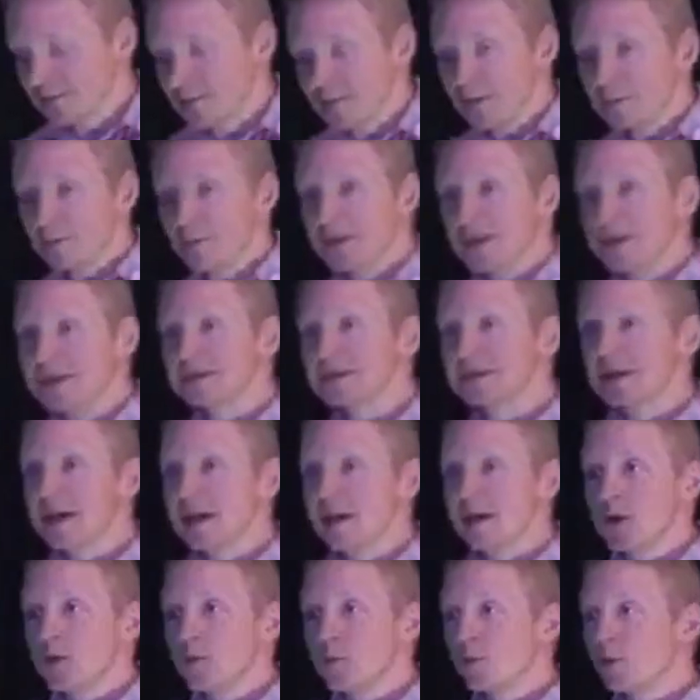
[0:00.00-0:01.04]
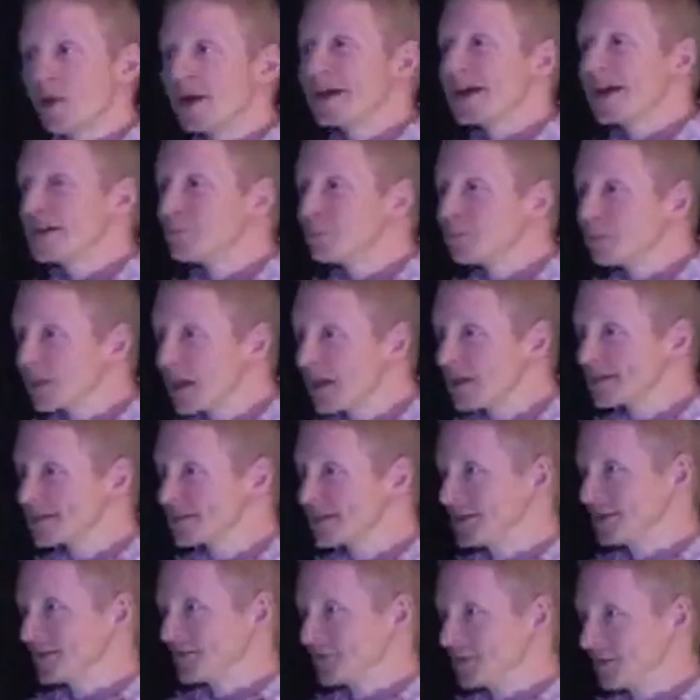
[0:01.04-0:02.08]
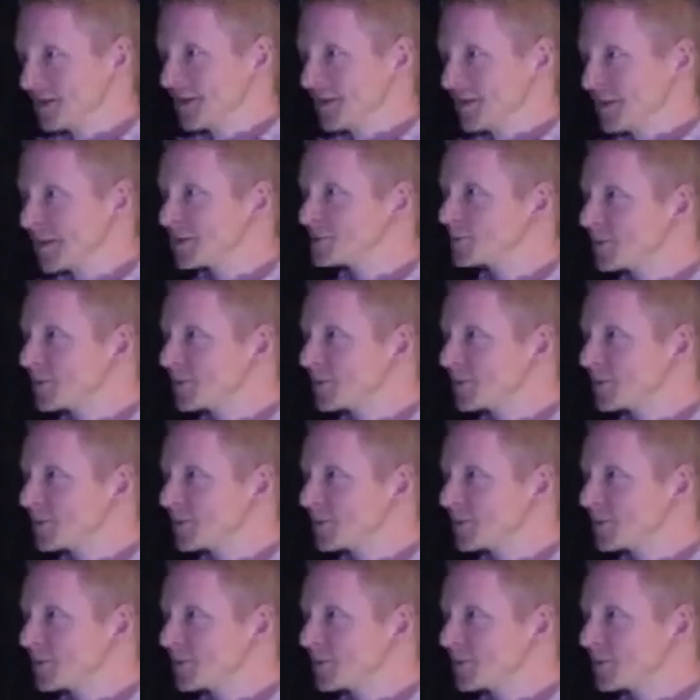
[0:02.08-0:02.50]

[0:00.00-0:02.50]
means pray a blessing for them. That's what